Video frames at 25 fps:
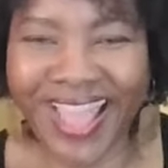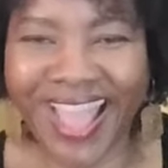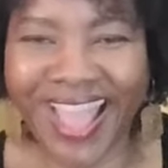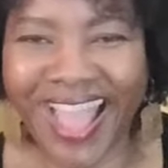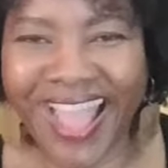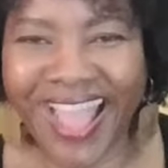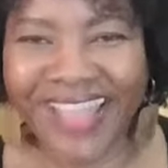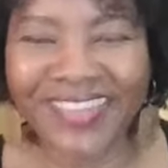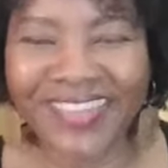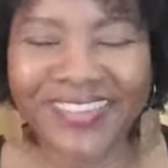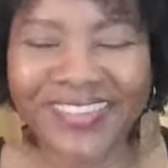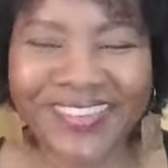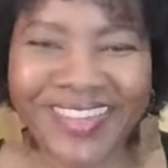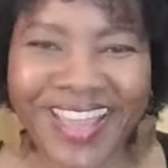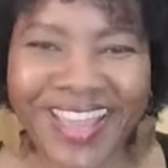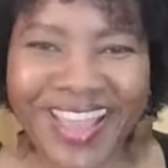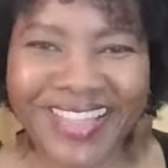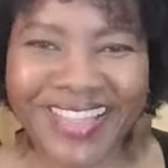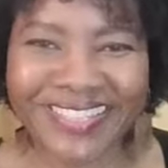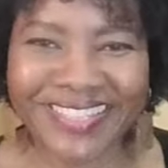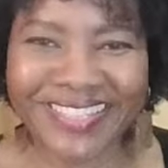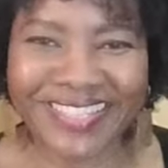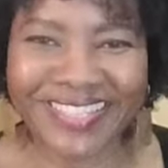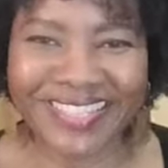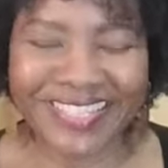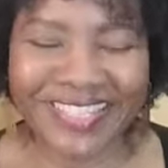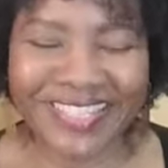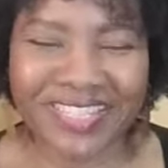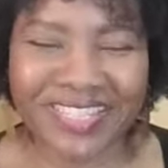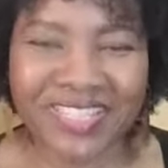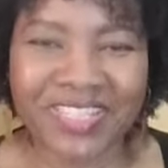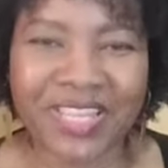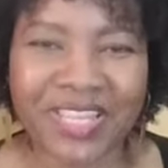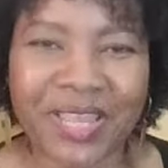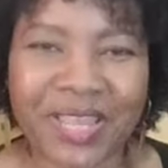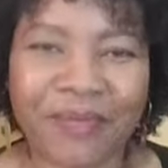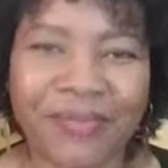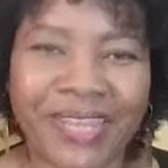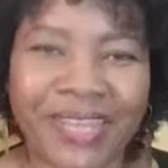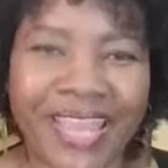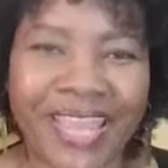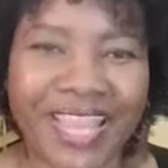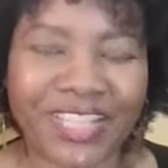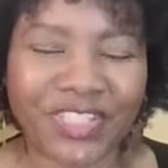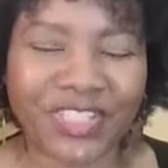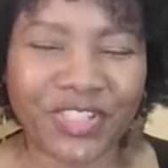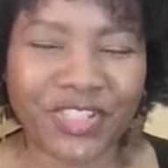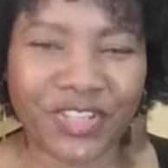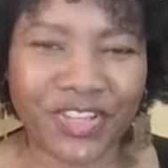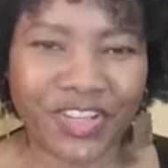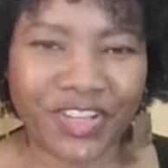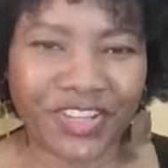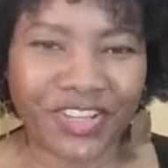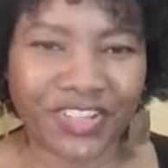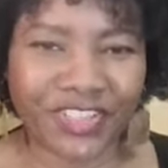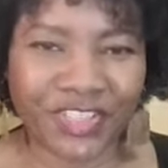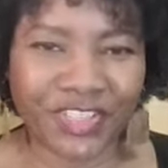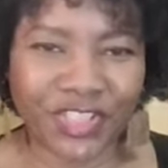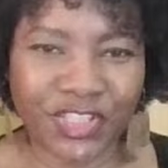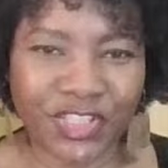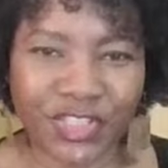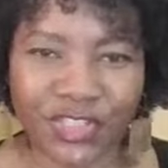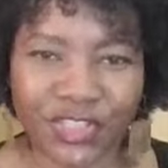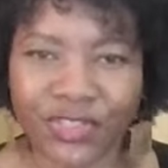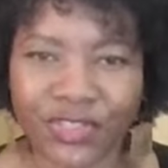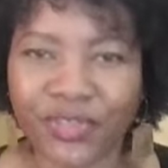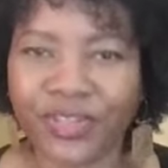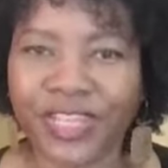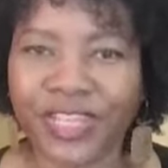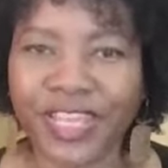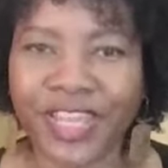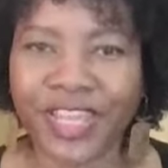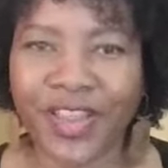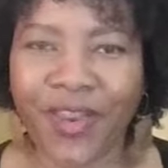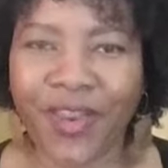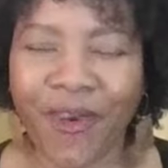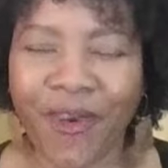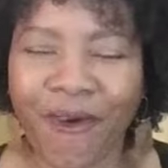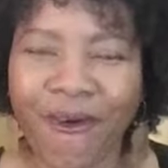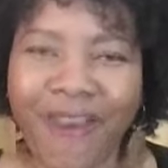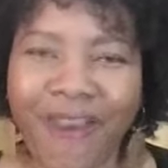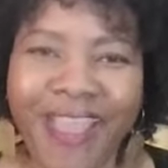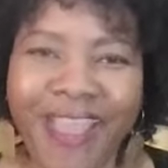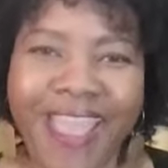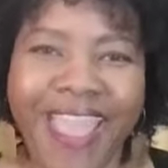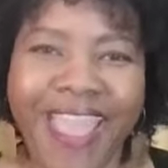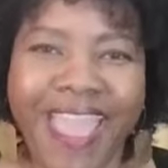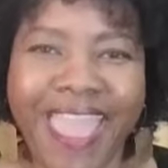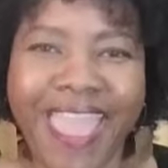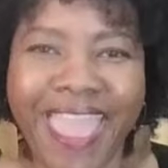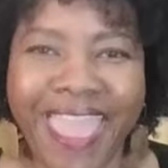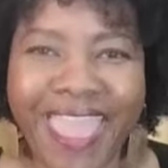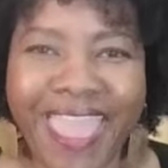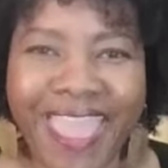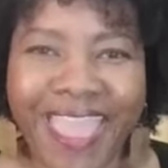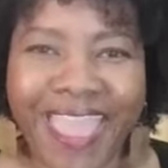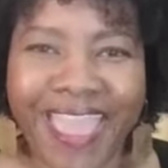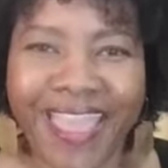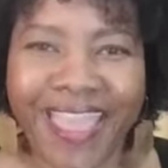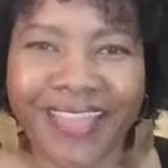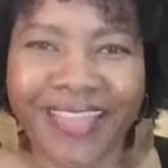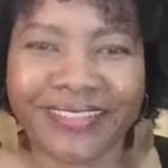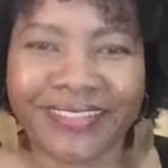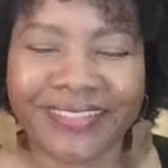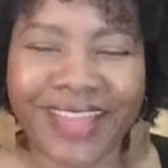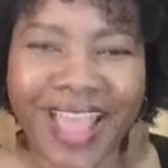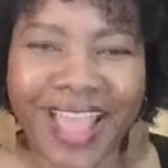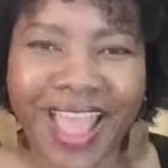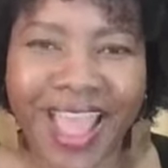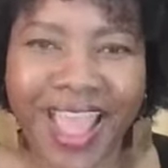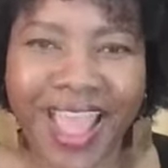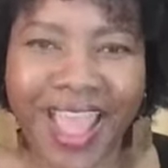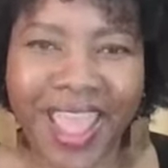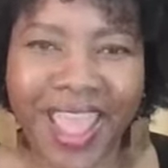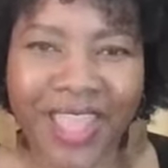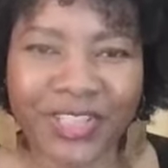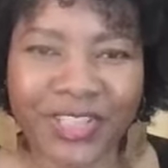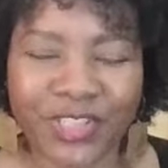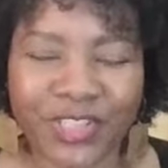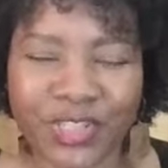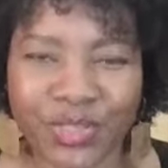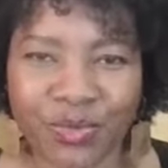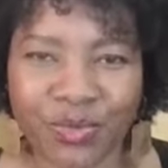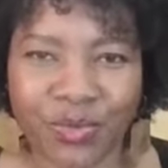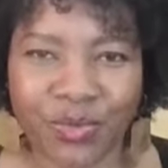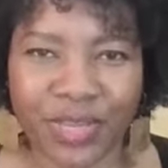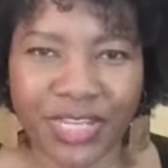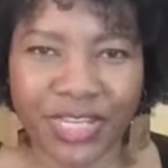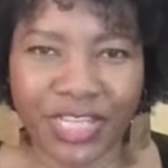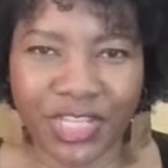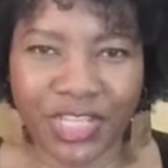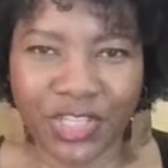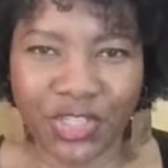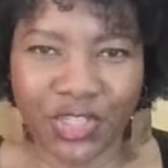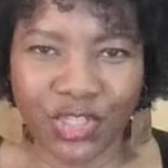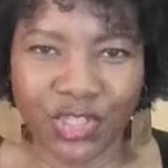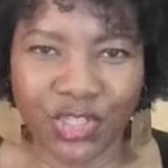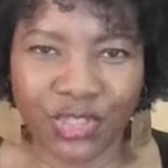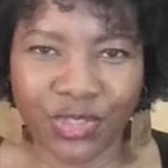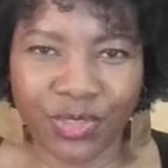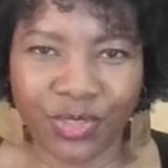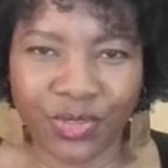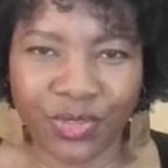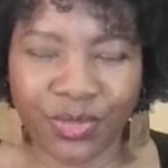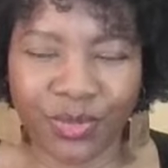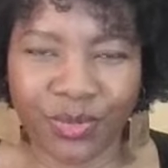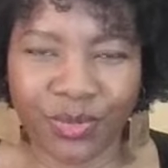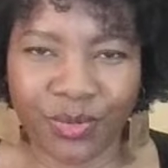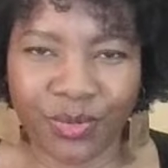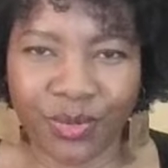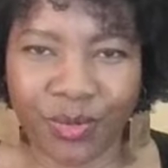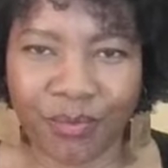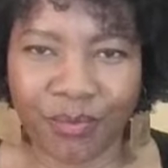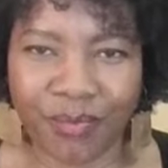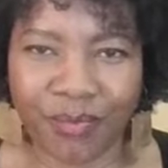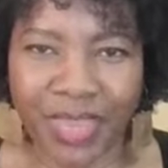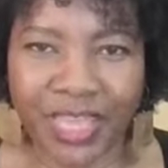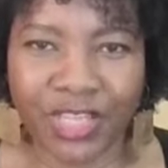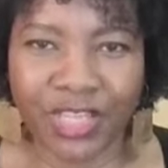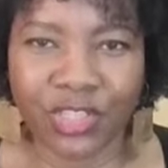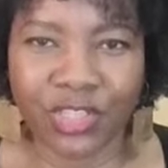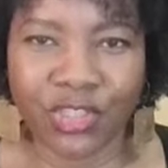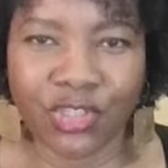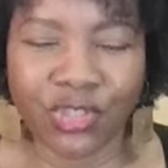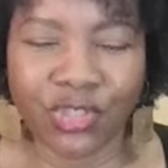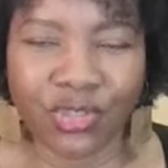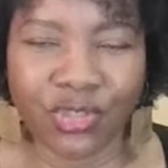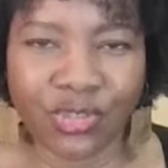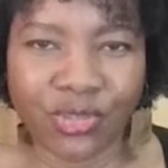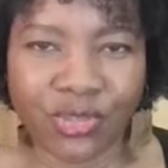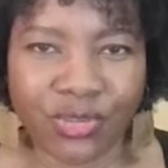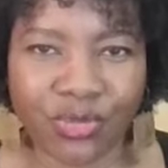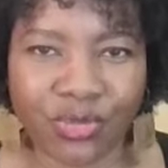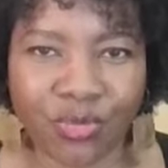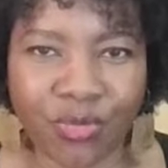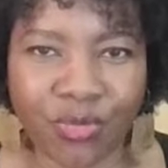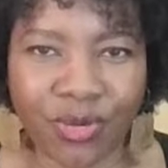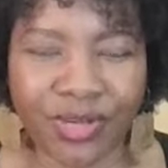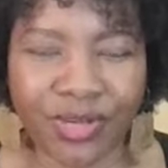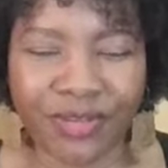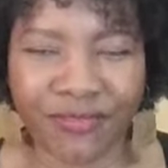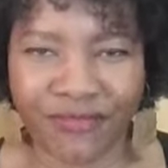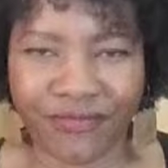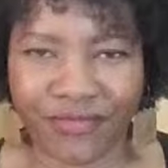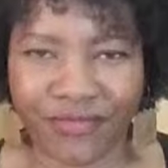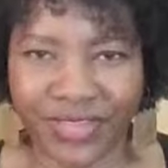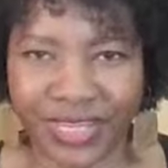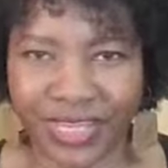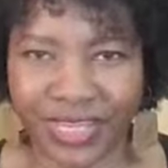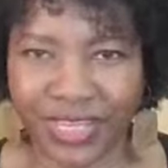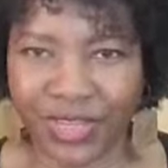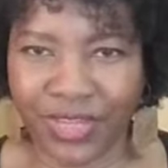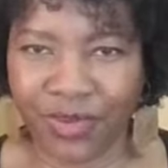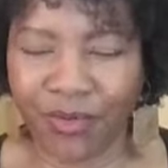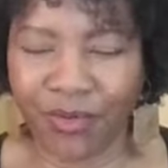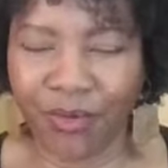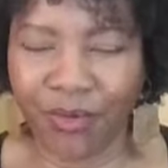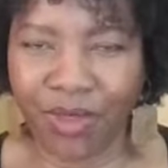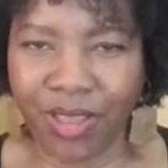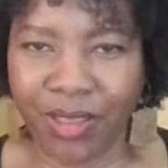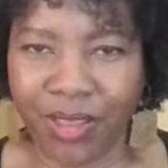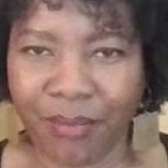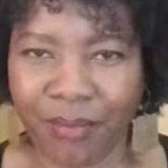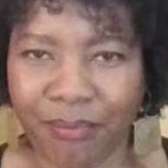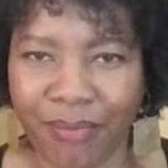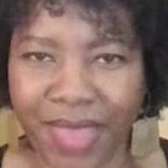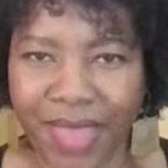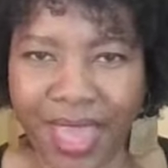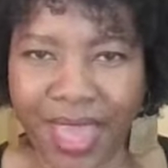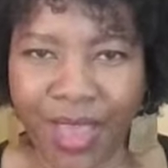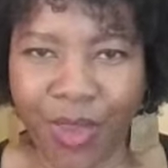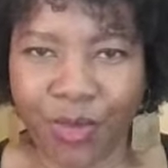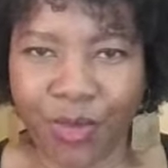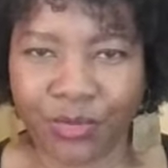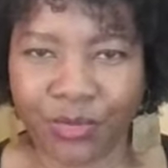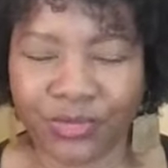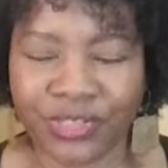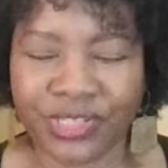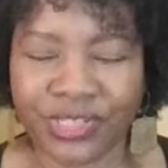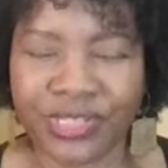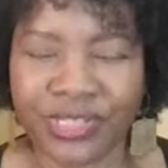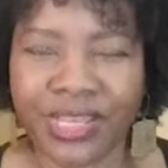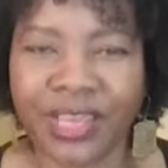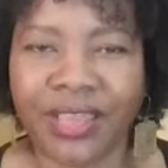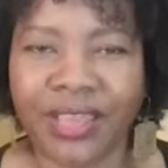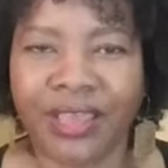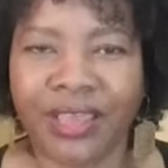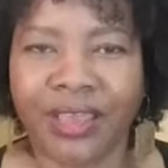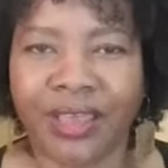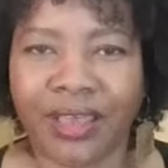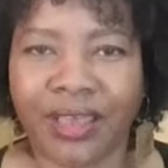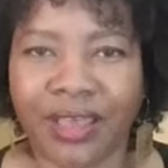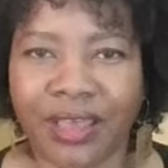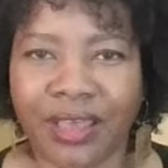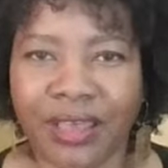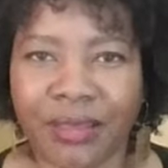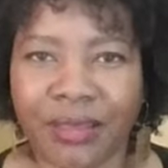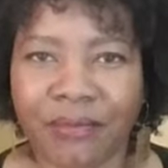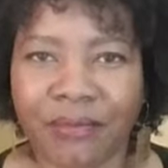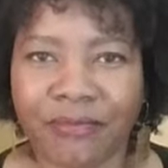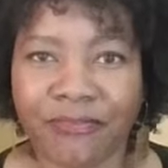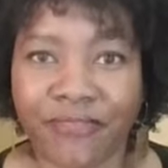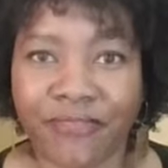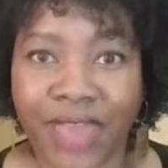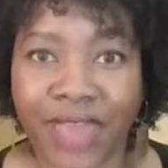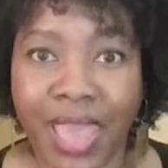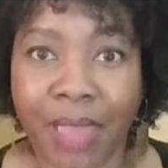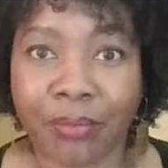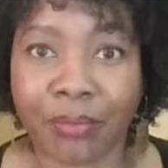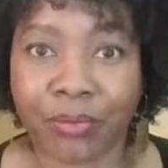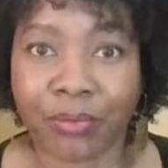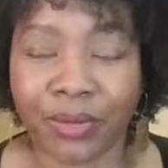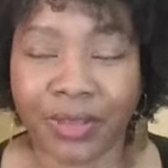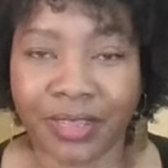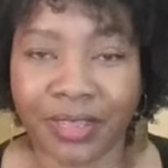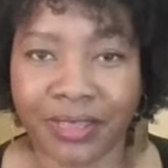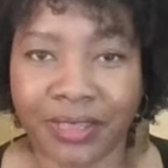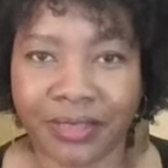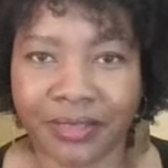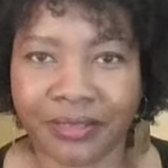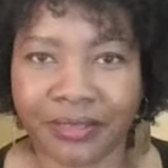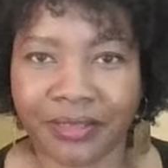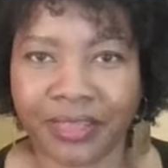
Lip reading: Hi, you guys. It's Lisa coming at you here in the studio. And I just wanted to make a short video about fabric.